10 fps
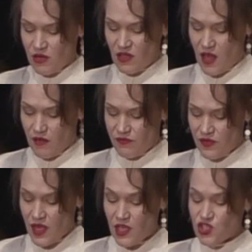in Love
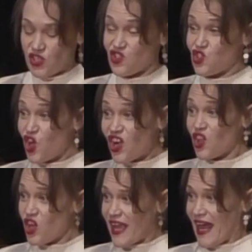just took a
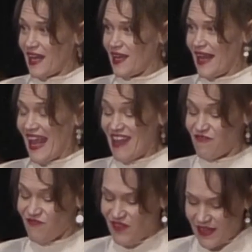look at it and
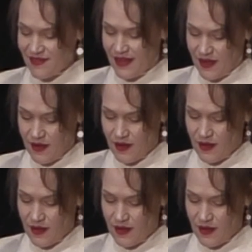fixed it.